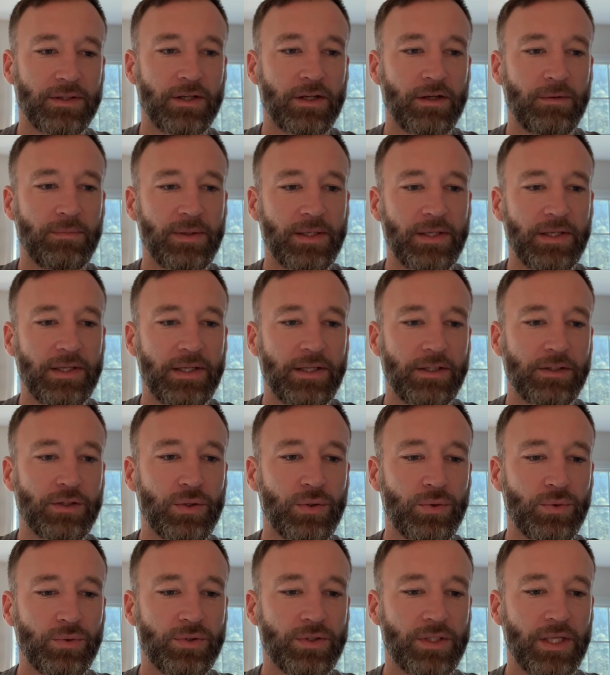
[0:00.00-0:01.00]
going to be
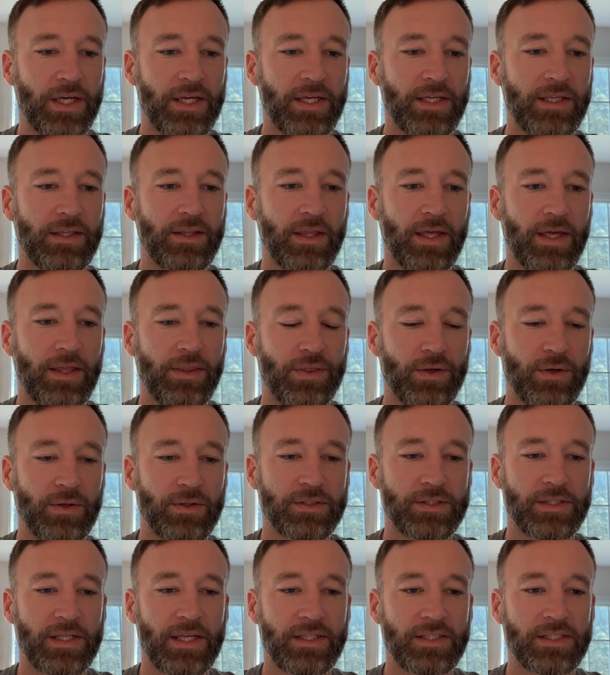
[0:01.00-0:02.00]
Tuesday,
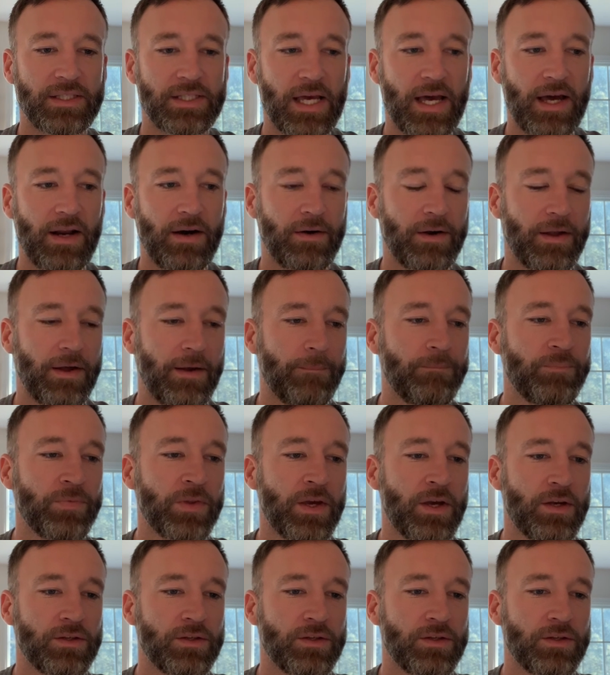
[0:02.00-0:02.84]
Thursday, Saturday.